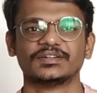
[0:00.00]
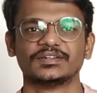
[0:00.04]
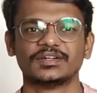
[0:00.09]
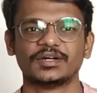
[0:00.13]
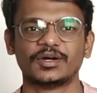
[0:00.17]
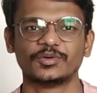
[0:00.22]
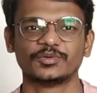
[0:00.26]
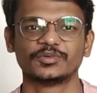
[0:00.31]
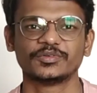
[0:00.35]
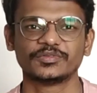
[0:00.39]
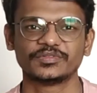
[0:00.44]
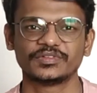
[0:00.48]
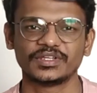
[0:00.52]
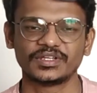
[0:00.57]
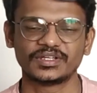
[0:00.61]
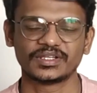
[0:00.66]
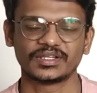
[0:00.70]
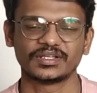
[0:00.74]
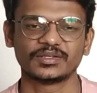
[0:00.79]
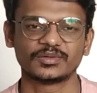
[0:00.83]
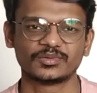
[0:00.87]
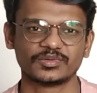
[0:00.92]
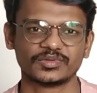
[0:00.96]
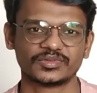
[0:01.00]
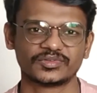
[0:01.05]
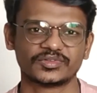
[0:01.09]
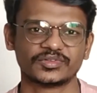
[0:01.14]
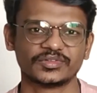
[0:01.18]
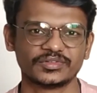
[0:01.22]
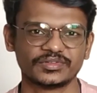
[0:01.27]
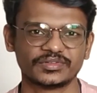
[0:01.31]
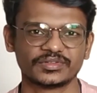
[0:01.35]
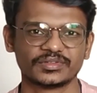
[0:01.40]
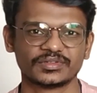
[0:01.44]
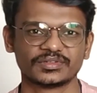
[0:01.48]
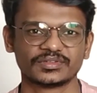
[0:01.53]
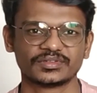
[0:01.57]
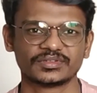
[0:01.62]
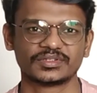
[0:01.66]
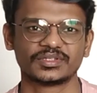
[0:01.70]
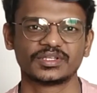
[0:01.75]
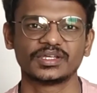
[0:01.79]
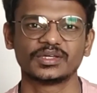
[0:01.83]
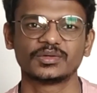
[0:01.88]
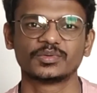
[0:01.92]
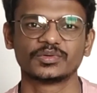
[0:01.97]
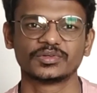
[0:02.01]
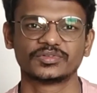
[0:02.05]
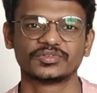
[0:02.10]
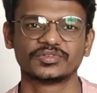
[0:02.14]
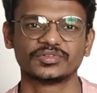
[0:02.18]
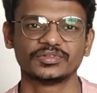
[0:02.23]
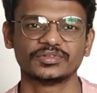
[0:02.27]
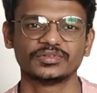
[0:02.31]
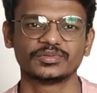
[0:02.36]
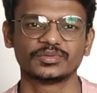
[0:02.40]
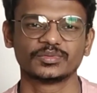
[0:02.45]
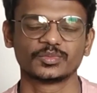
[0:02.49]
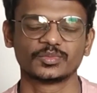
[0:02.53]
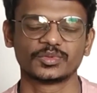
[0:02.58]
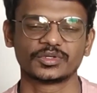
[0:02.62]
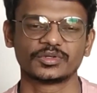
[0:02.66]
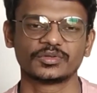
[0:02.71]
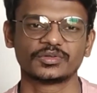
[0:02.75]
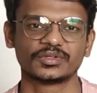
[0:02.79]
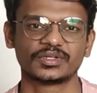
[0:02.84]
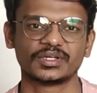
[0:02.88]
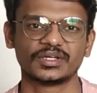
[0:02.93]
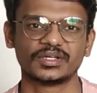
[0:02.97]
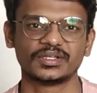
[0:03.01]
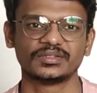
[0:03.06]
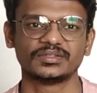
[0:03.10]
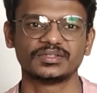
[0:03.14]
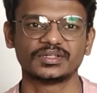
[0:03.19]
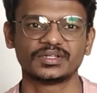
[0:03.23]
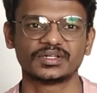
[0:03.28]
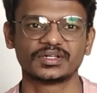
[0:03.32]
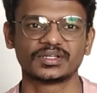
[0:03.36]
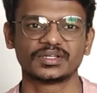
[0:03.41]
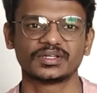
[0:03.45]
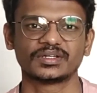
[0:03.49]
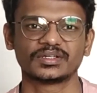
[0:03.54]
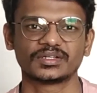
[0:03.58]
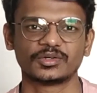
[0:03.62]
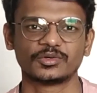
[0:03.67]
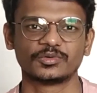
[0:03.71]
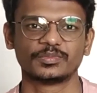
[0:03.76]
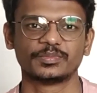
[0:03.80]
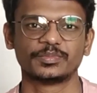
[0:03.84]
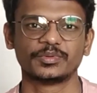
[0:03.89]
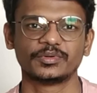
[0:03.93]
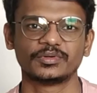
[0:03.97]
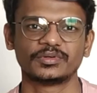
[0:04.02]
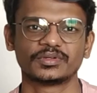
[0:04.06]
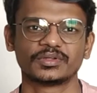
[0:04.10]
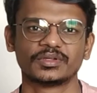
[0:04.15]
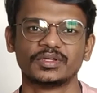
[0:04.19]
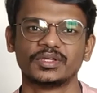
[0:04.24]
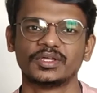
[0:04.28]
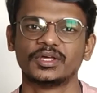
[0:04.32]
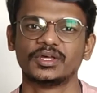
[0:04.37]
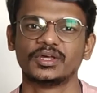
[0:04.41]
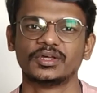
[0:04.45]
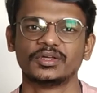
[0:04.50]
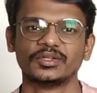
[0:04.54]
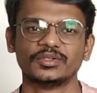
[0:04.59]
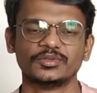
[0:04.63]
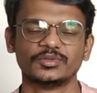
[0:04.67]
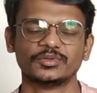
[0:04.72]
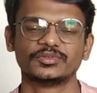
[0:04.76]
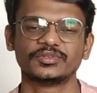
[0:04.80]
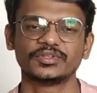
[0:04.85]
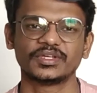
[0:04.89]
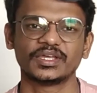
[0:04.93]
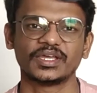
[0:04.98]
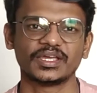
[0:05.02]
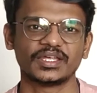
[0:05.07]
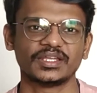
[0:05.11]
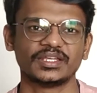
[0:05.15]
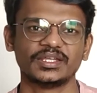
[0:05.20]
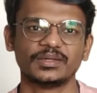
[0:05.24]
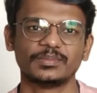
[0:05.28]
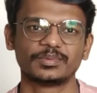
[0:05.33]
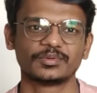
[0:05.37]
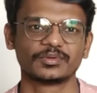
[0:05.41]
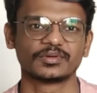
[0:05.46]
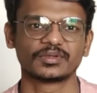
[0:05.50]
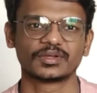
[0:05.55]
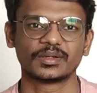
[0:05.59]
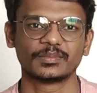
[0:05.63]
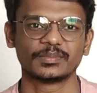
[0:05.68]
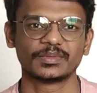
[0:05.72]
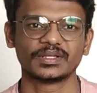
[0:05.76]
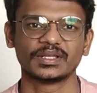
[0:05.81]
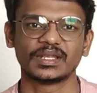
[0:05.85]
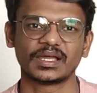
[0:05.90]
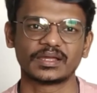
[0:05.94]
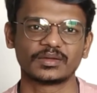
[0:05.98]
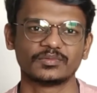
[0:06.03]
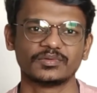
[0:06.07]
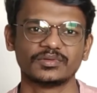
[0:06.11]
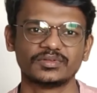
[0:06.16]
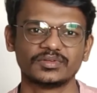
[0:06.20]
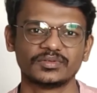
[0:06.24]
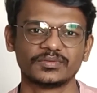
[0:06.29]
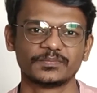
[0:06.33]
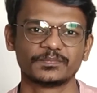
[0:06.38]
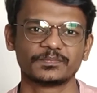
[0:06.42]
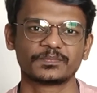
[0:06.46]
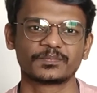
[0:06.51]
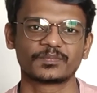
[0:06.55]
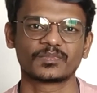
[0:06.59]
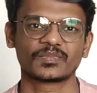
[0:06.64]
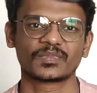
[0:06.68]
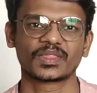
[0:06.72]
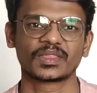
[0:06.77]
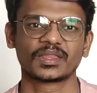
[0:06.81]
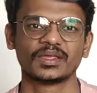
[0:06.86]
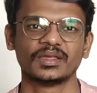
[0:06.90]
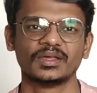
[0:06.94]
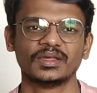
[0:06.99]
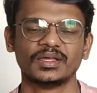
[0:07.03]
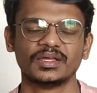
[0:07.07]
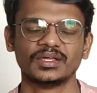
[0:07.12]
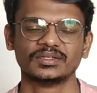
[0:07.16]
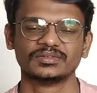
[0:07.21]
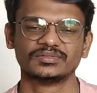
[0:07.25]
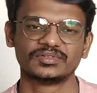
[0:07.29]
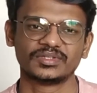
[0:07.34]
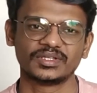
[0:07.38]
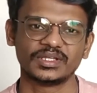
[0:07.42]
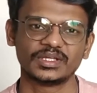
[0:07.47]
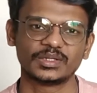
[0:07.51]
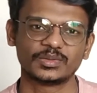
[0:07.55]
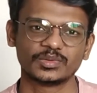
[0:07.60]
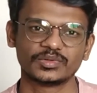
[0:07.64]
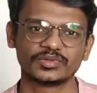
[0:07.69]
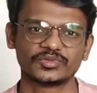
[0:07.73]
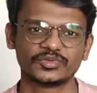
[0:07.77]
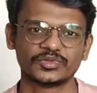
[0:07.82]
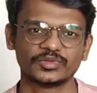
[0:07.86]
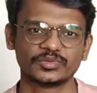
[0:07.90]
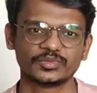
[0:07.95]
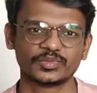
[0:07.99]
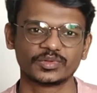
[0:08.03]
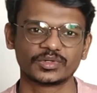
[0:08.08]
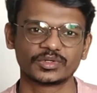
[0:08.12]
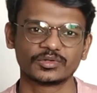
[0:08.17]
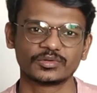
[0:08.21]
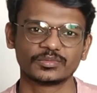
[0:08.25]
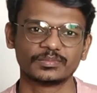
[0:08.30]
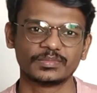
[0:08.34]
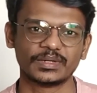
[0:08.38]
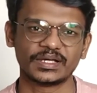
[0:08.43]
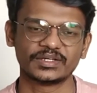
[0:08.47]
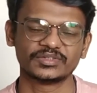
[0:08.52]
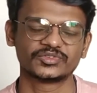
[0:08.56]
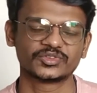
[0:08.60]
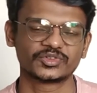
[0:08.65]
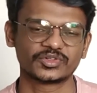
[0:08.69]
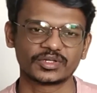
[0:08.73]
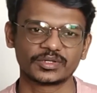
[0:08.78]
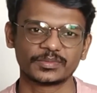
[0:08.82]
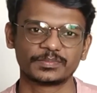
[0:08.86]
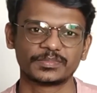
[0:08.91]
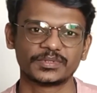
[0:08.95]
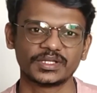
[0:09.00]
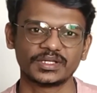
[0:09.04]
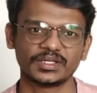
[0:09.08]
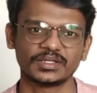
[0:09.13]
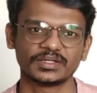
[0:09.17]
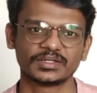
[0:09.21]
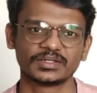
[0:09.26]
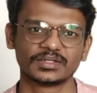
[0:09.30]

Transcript: Out of the 10 questions, 3 questions were on getting the correct output using any programming language. 3 questions were on bash scripting.